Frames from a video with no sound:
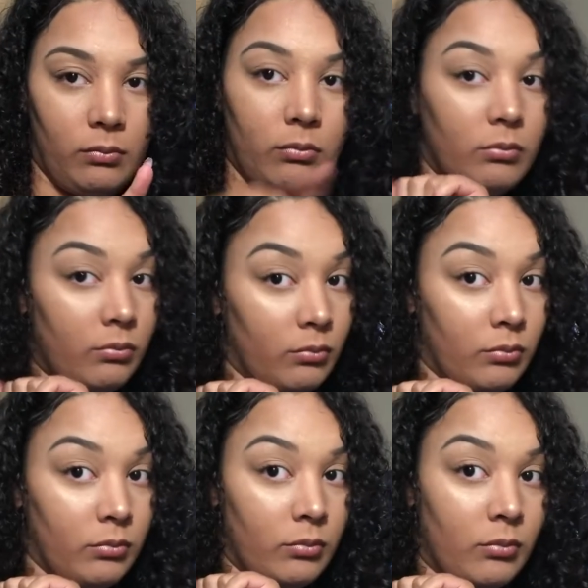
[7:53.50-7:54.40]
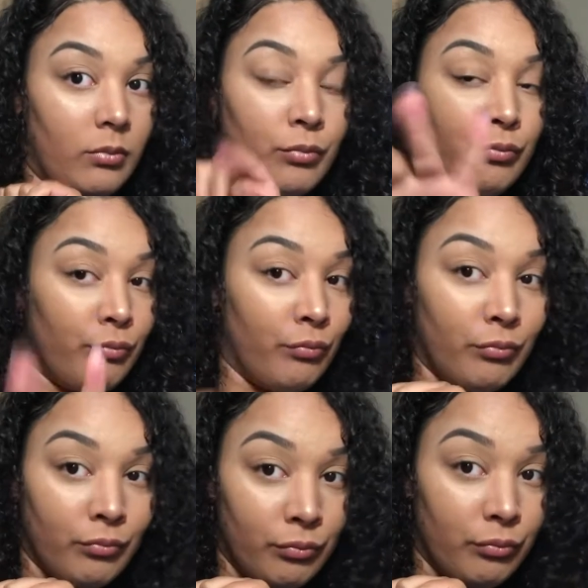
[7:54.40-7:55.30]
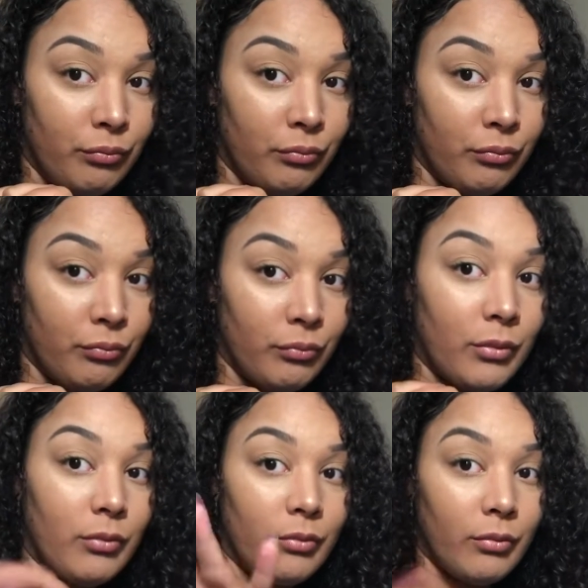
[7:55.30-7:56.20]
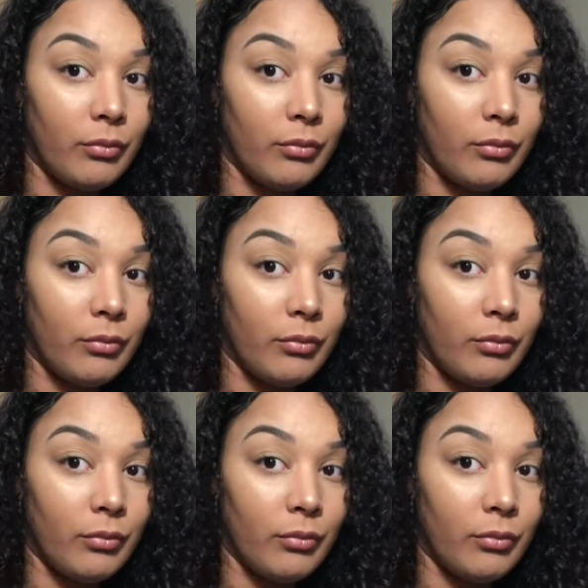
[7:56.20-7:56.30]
[no speech]